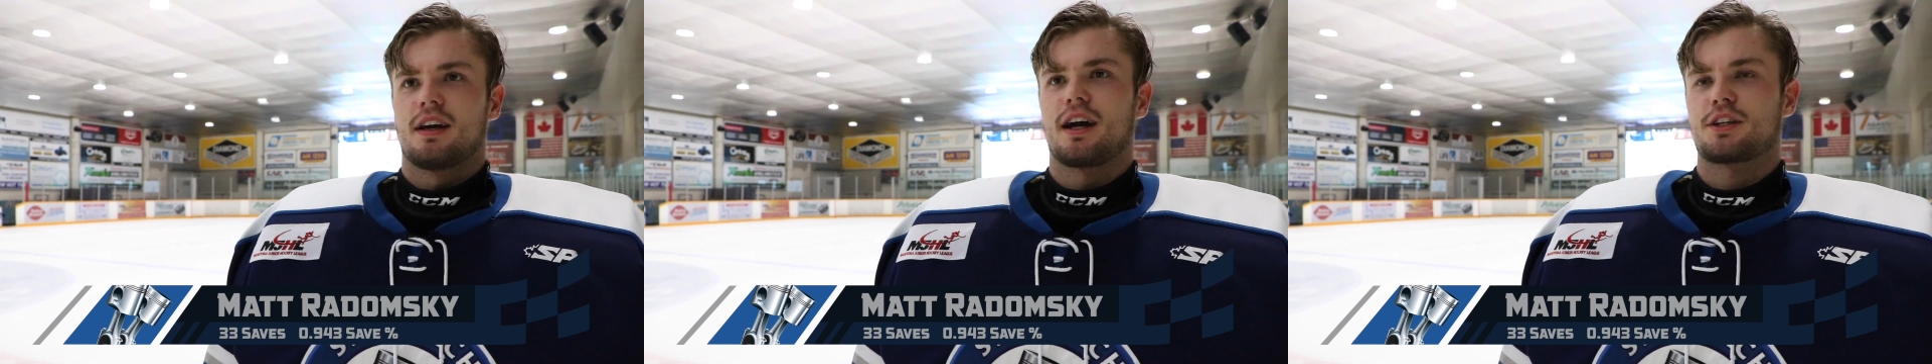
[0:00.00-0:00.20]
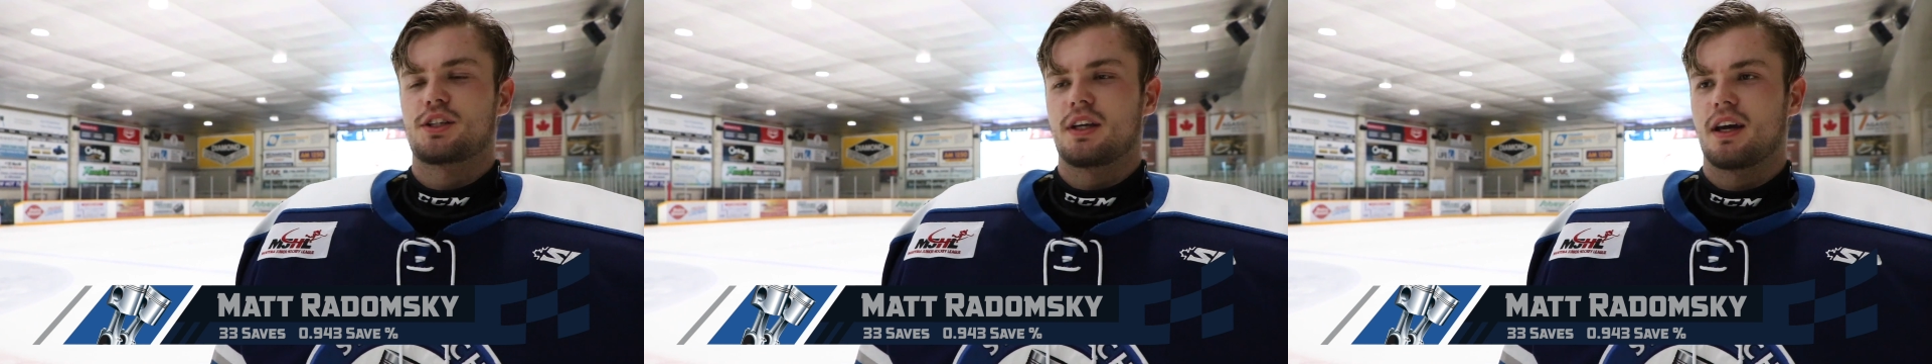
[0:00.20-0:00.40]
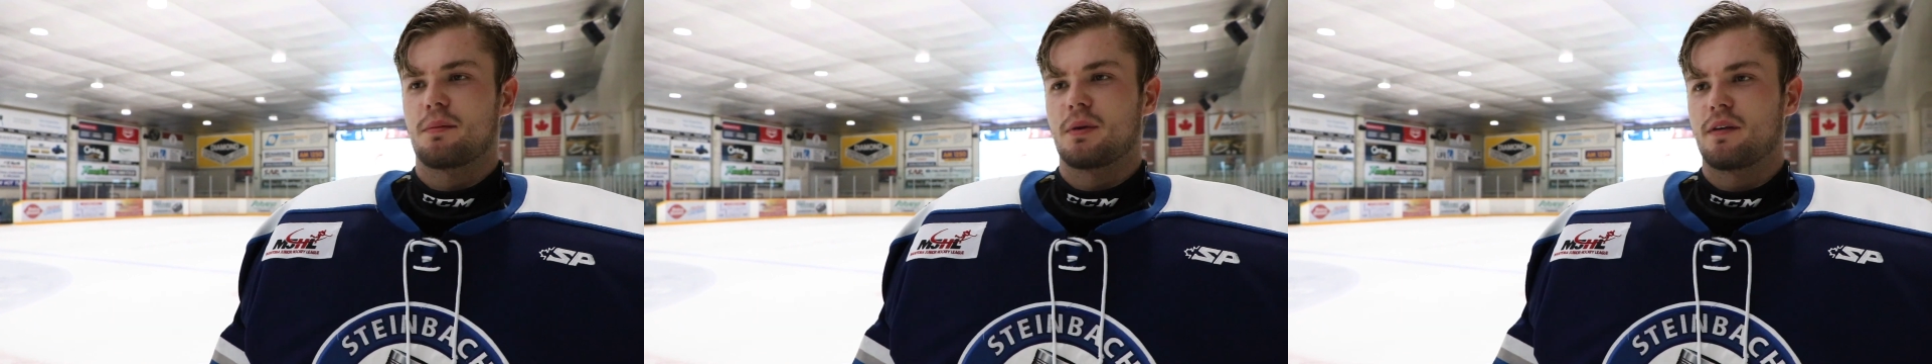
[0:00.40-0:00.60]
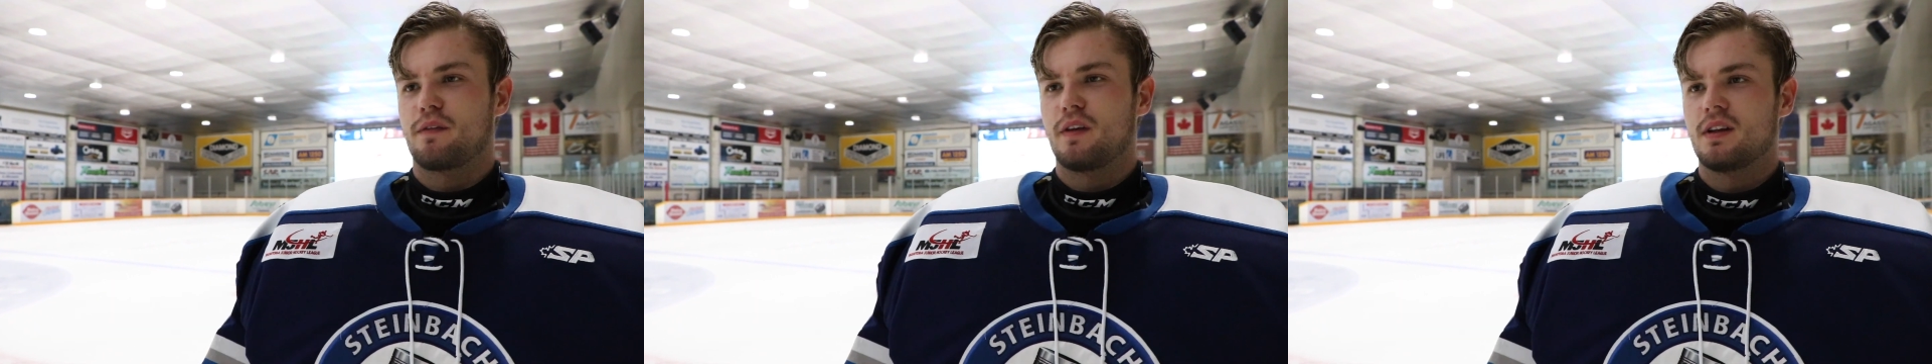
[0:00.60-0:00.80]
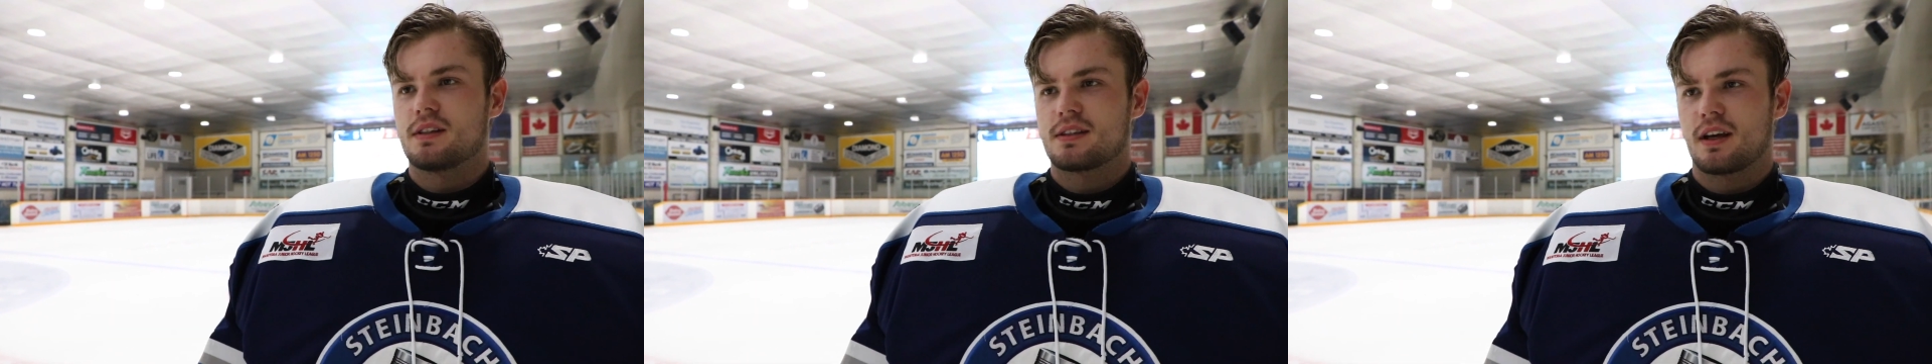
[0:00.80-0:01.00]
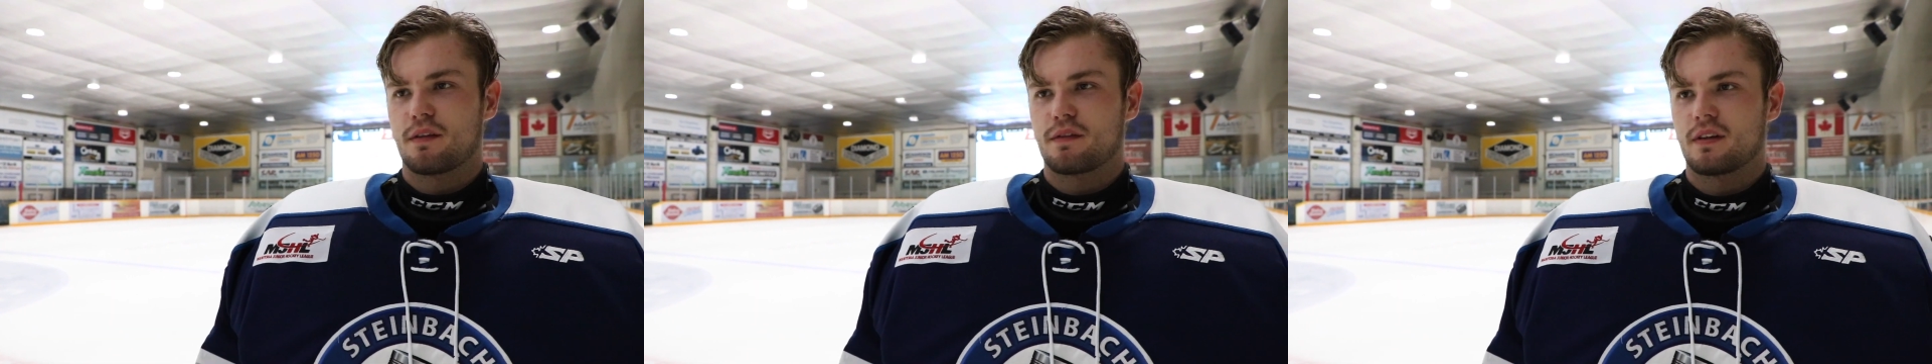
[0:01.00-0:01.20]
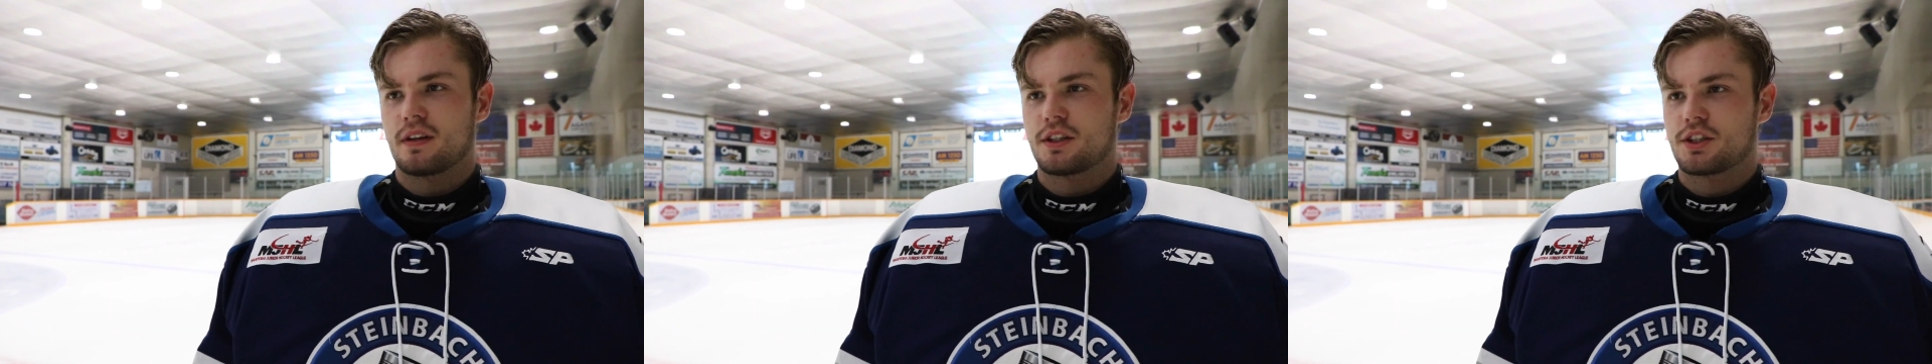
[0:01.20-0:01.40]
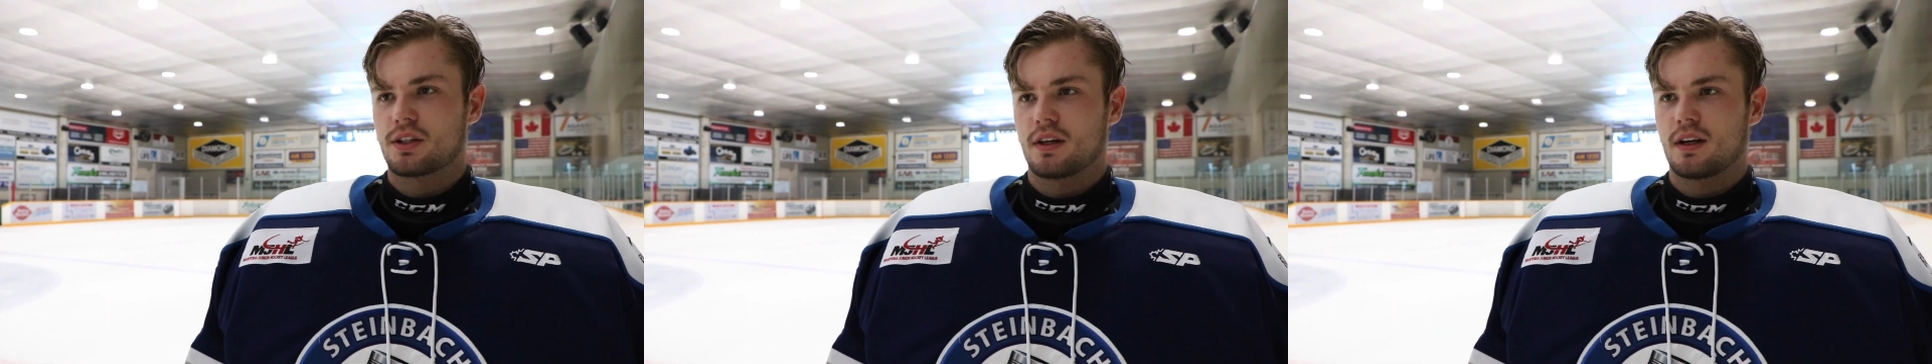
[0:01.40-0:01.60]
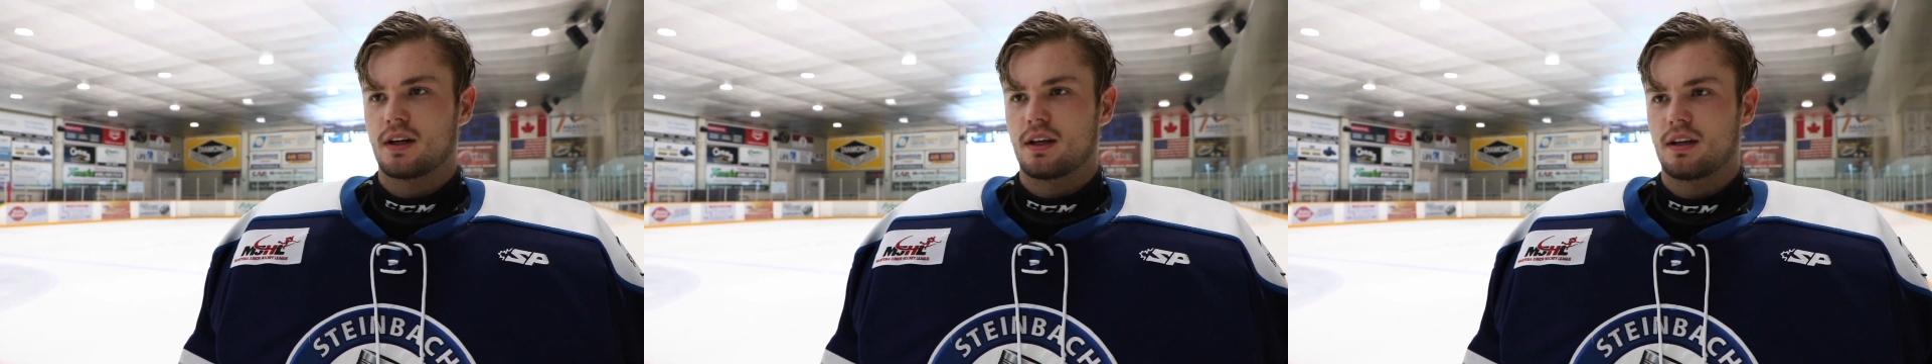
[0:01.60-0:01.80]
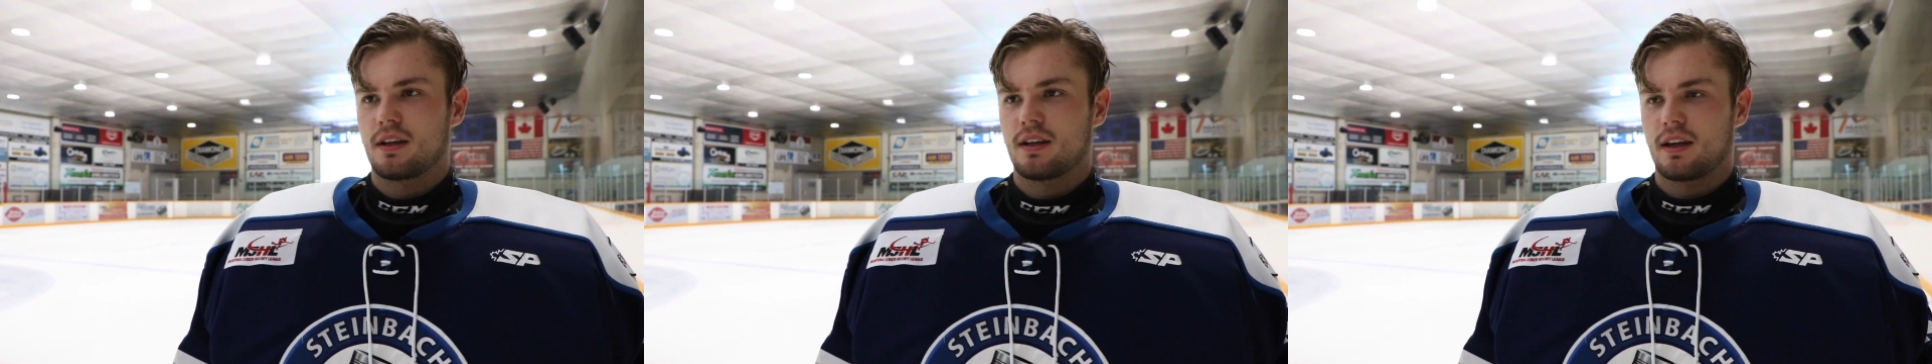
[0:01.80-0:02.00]
actually had my feet set for the
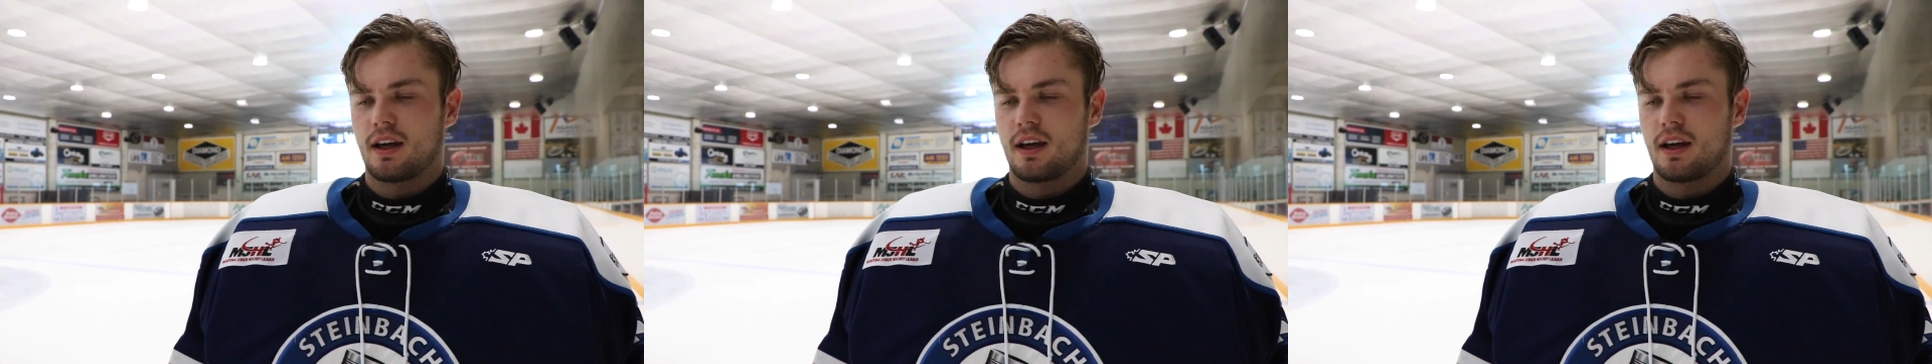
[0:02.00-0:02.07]
shot,